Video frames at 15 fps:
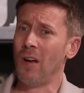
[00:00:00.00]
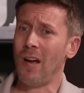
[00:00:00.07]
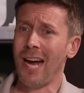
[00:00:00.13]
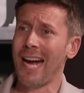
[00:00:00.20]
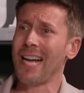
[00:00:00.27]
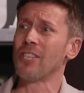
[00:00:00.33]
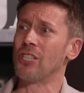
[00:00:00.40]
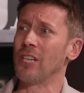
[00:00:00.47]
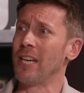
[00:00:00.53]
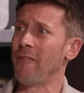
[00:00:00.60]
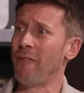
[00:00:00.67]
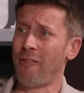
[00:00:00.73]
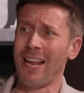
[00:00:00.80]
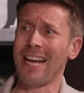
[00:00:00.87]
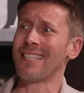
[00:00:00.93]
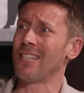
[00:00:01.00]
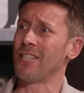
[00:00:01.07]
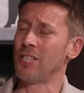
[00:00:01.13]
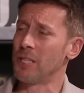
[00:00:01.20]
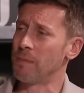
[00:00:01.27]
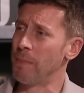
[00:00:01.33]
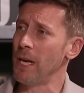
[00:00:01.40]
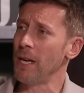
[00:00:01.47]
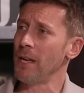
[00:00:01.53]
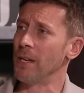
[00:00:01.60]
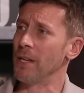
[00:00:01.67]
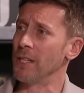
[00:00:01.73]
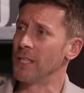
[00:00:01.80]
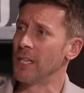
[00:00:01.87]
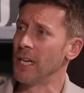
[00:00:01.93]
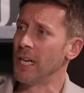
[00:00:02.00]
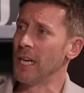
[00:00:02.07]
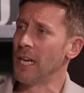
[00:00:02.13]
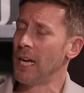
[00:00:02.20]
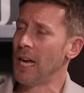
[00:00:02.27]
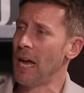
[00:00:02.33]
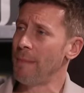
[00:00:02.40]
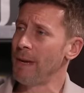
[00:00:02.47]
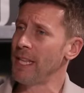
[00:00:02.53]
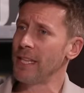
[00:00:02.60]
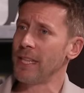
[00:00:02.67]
actually flatters Spurs. Yeah. I mean,